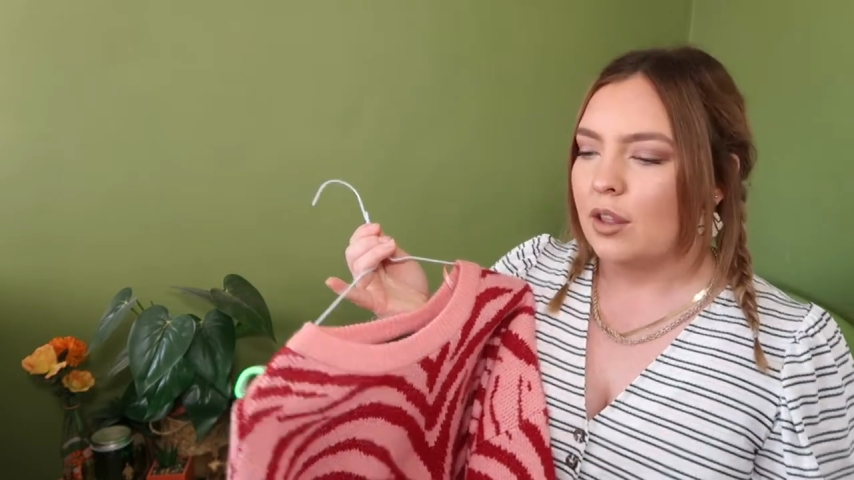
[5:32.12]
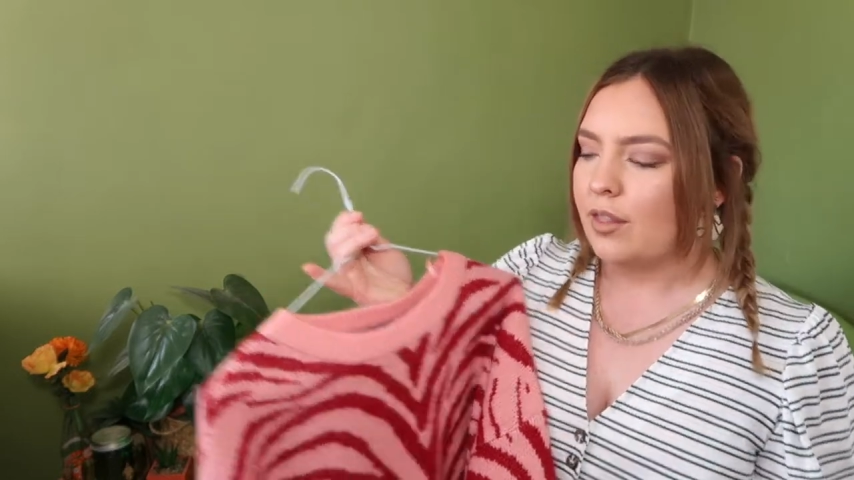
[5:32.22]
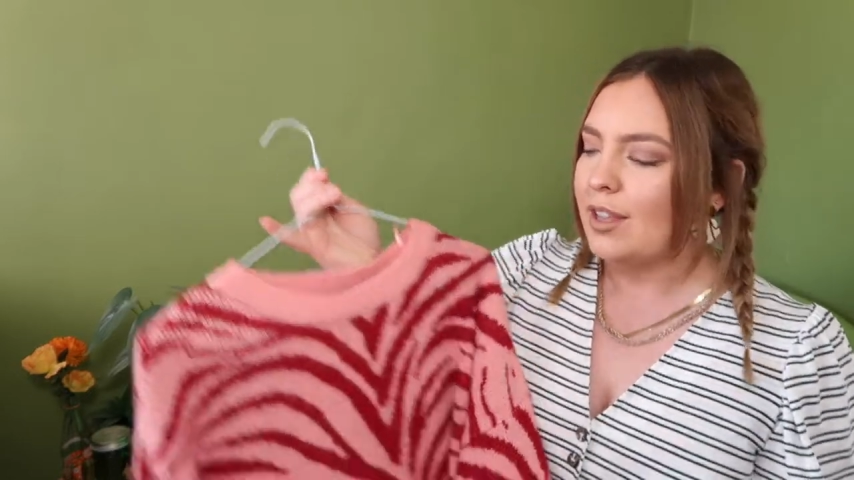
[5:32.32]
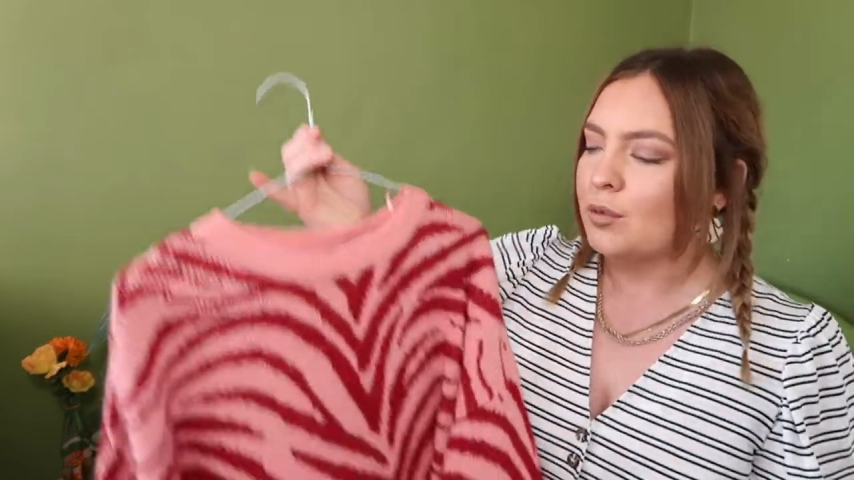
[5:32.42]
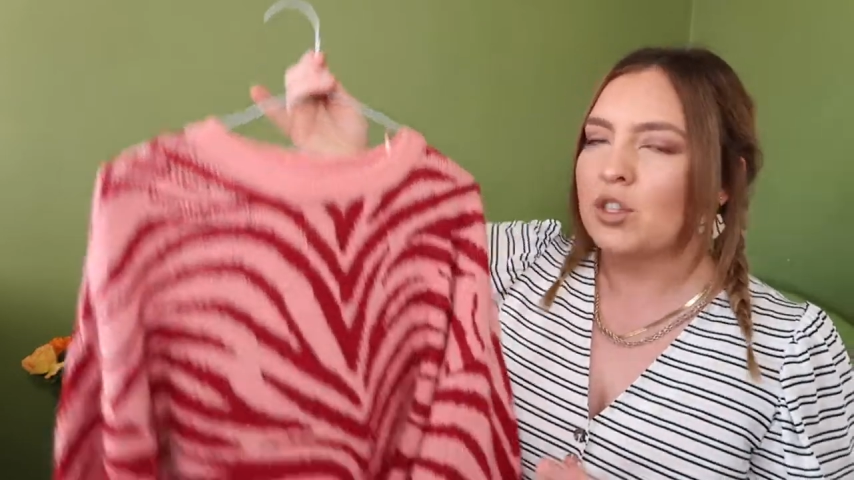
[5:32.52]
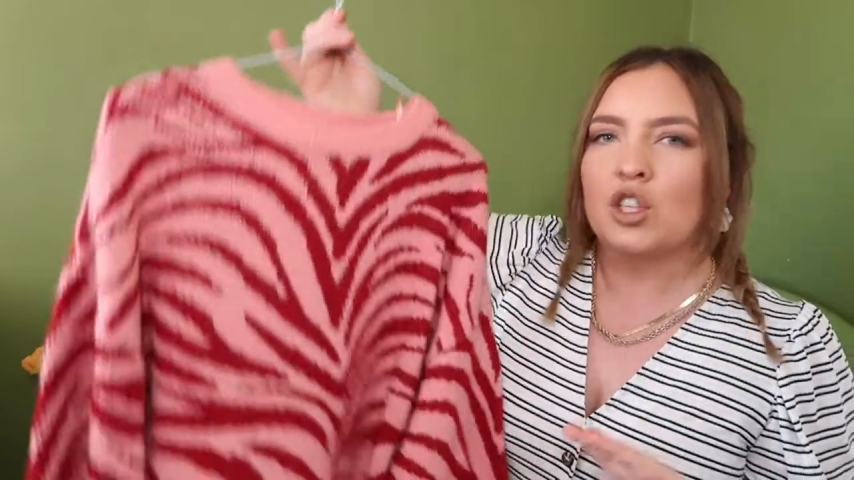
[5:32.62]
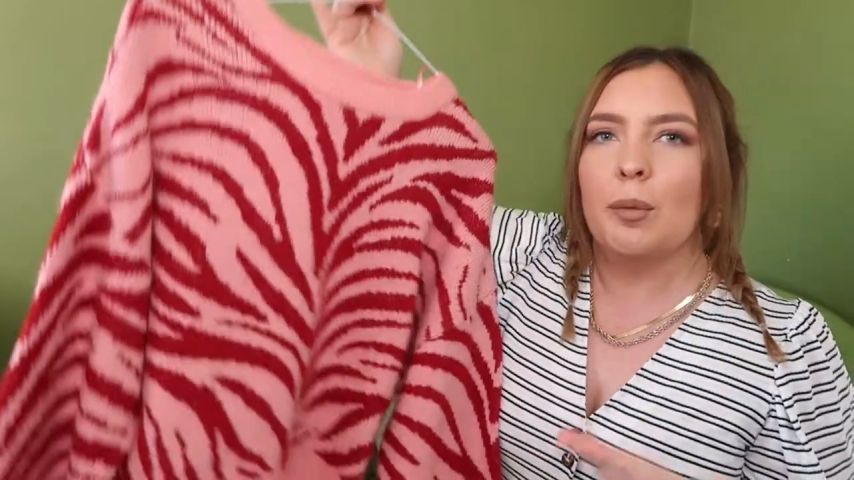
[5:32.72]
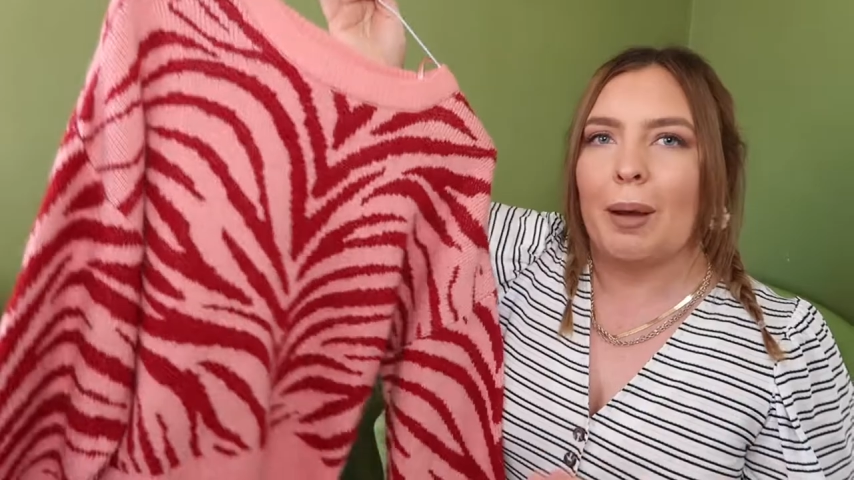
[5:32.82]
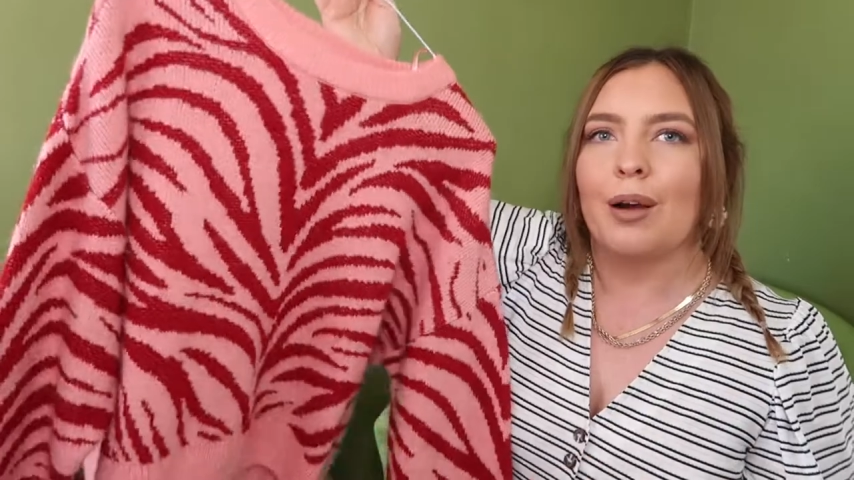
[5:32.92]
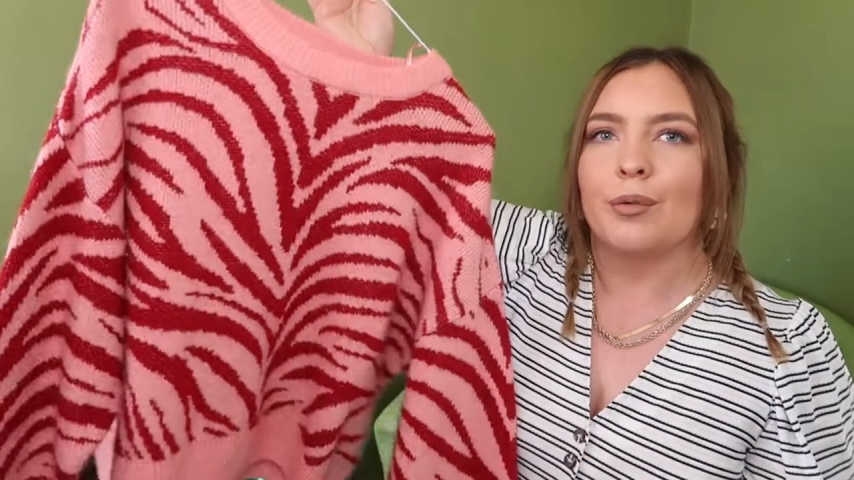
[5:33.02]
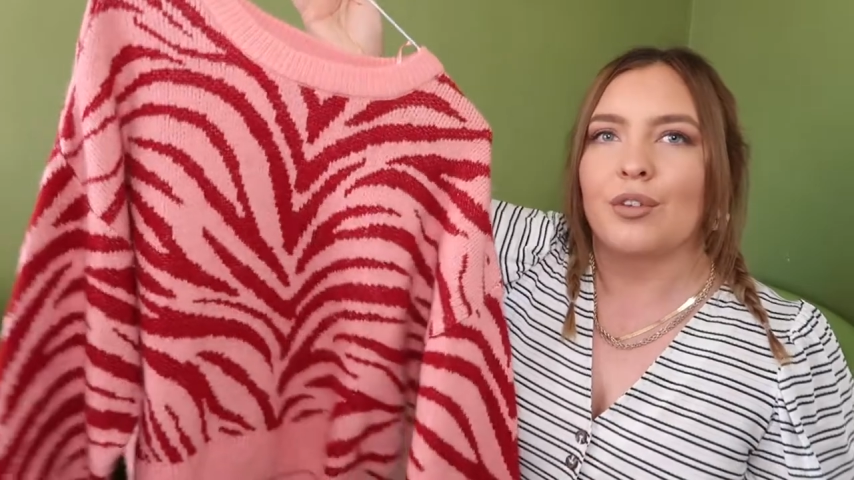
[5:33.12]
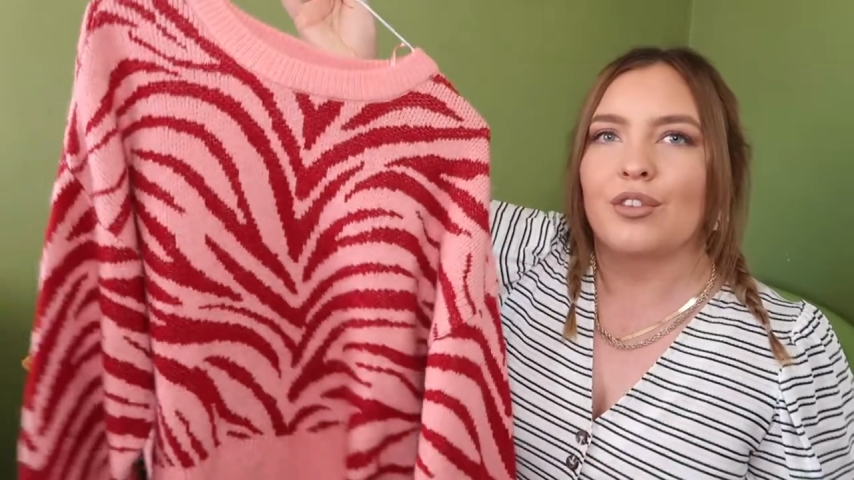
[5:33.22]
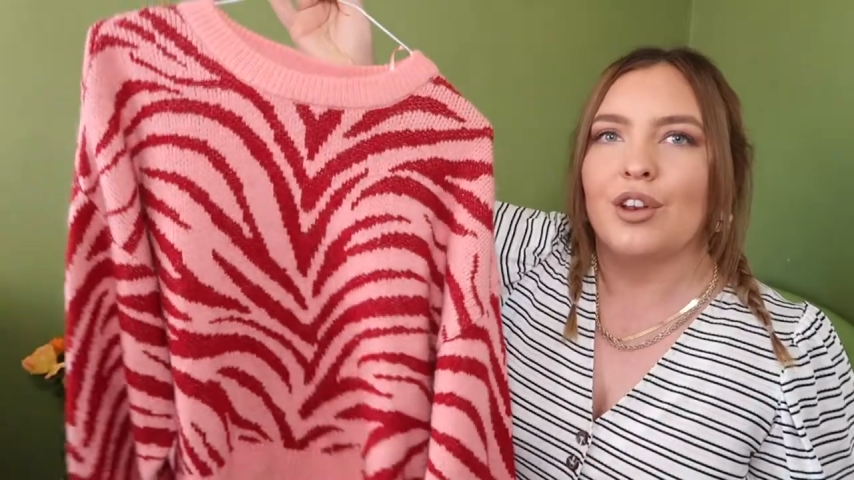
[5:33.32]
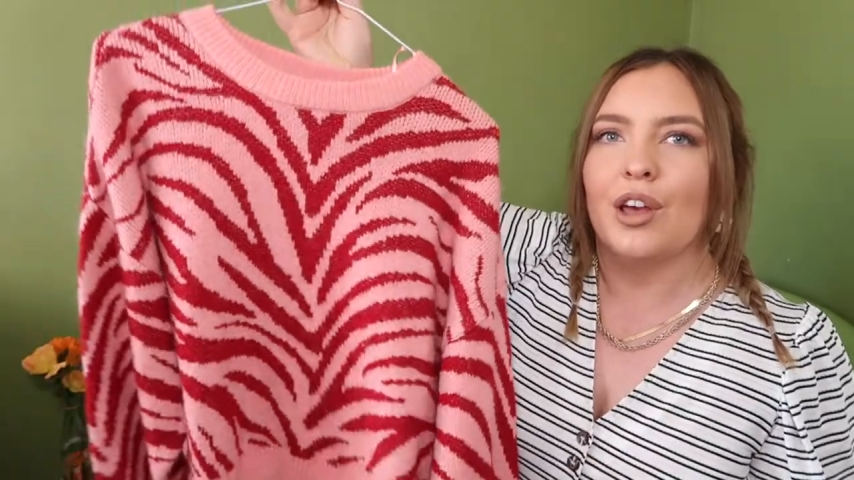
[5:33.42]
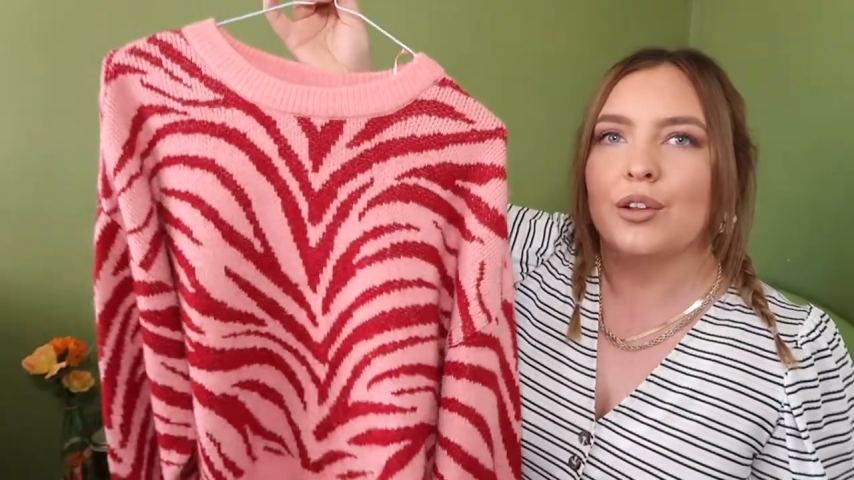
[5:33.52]
this was two
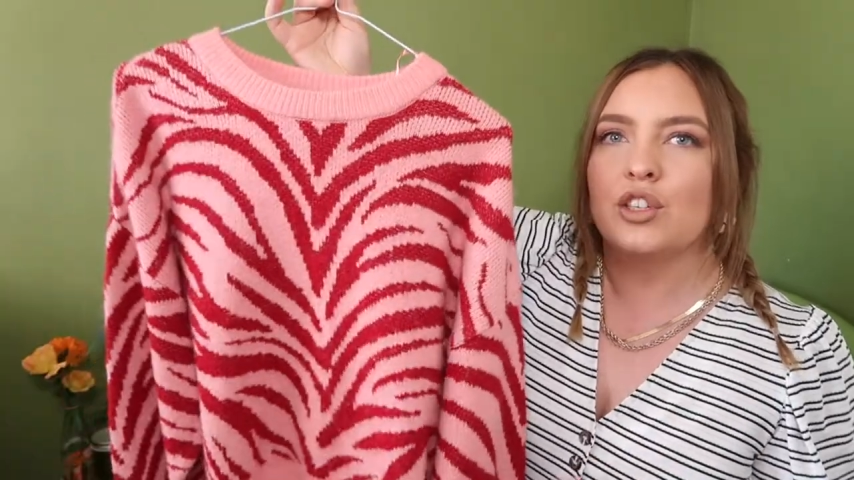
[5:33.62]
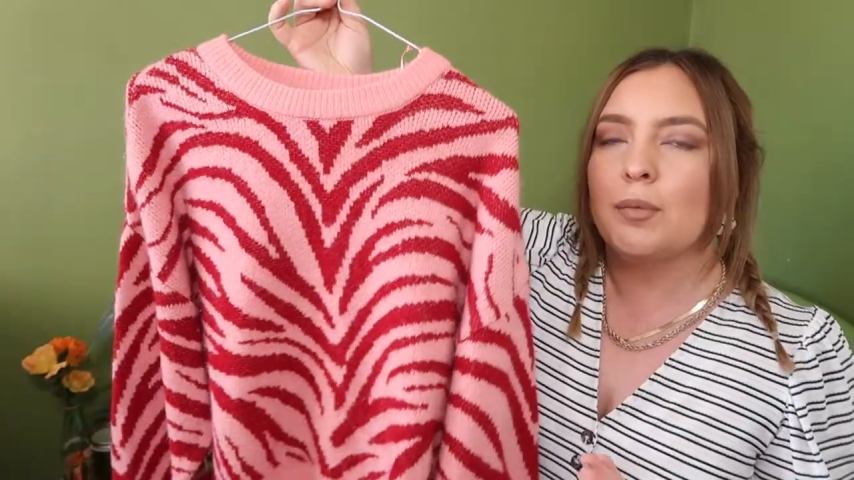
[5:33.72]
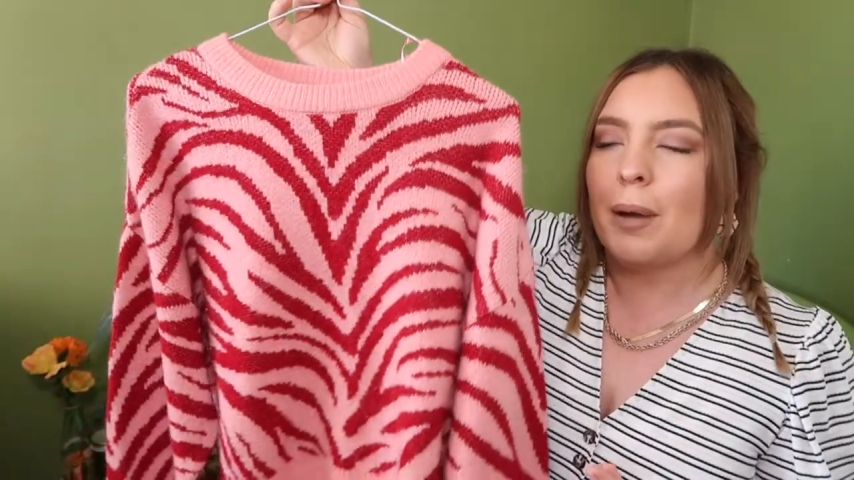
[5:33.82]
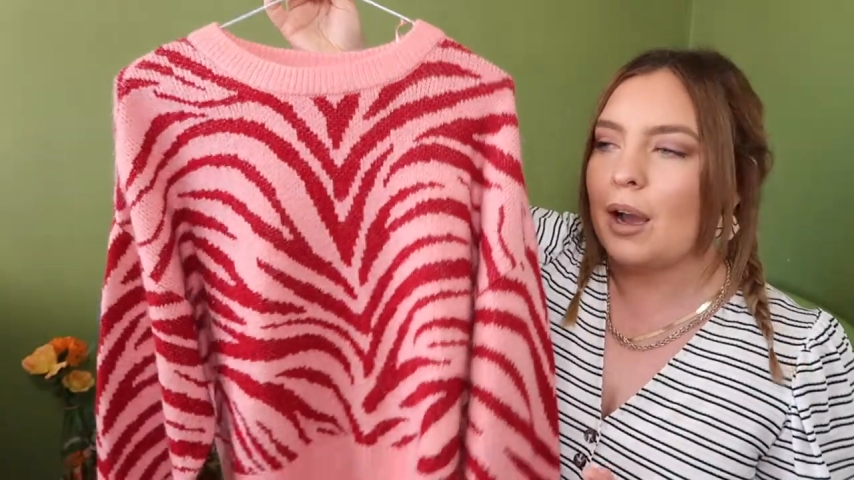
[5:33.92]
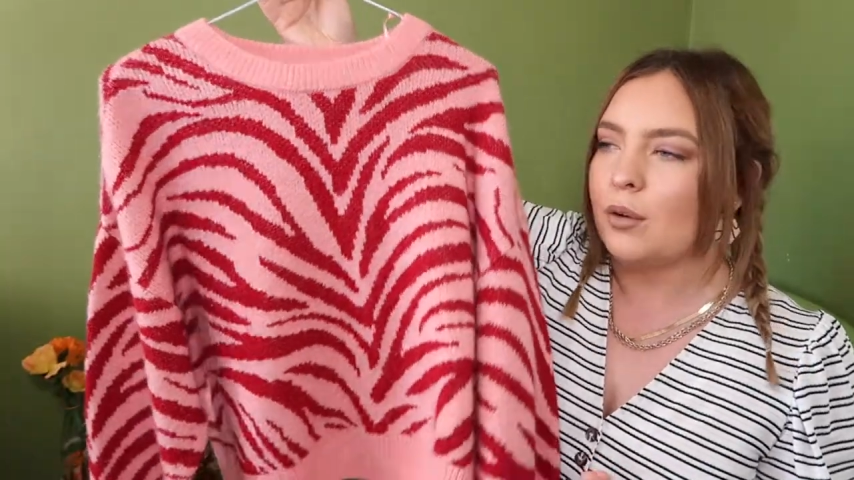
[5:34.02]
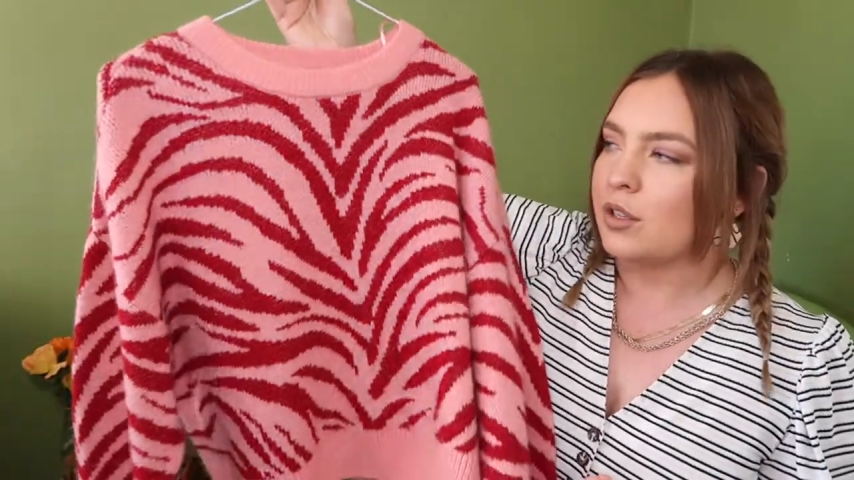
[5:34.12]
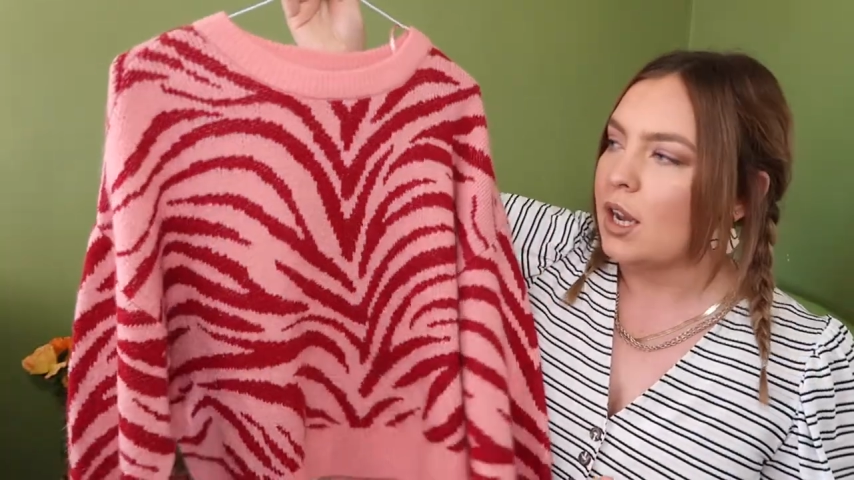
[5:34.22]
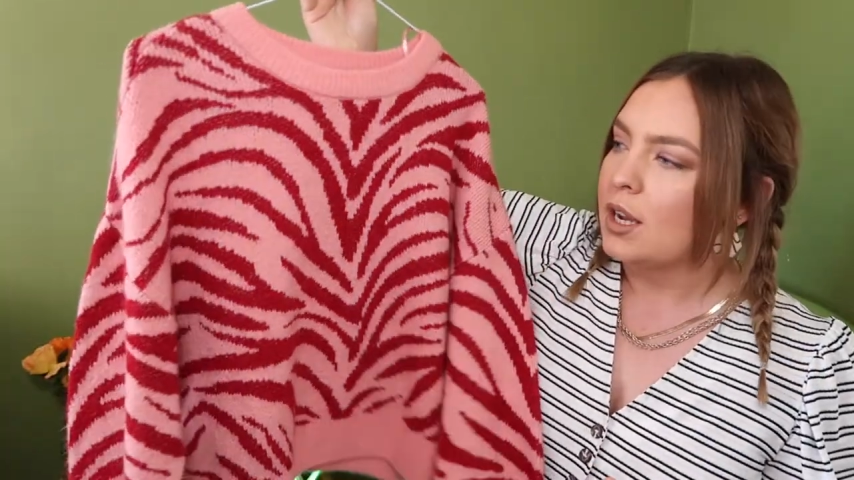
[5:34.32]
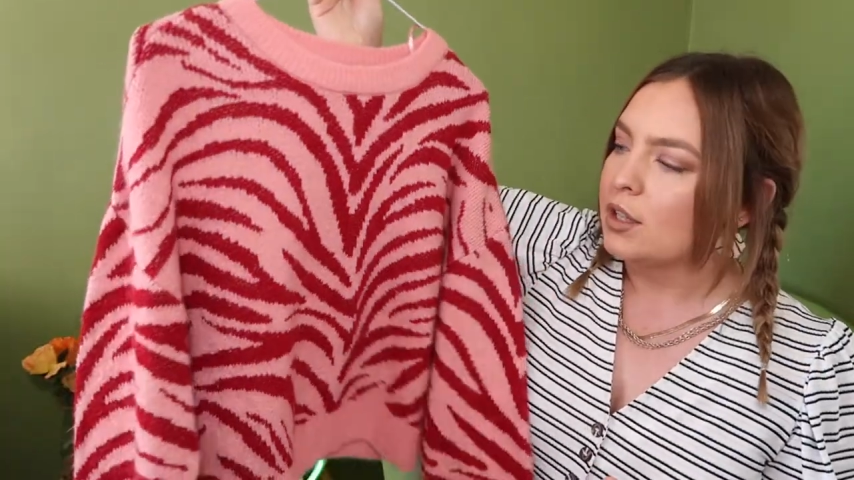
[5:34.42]
pounds, you know, two pounds.